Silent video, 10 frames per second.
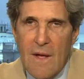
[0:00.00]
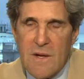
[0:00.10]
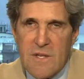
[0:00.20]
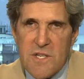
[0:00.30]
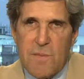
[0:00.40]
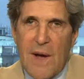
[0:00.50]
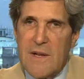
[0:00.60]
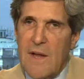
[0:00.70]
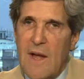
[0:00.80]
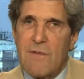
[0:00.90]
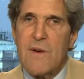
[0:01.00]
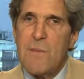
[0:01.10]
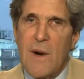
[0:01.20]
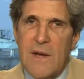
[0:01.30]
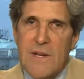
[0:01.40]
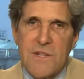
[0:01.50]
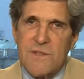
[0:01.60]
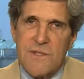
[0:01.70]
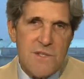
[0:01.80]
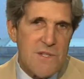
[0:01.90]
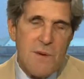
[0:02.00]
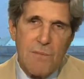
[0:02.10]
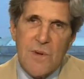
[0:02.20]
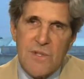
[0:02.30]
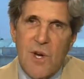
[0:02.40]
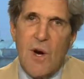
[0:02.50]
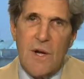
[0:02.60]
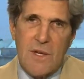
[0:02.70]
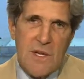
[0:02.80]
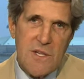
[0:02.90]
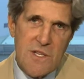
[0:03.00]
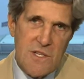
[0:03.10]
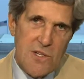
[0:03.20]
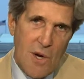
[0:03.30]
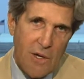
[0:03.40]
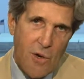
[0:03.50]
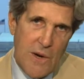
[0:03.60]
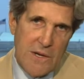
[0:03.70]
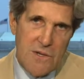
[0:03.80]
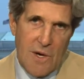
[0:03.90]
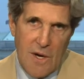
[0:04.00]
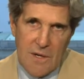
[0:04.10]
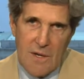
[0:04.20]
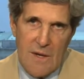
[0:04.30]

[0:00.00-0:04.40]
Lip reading: Despite everybody's simple talk, easy talk, quick talk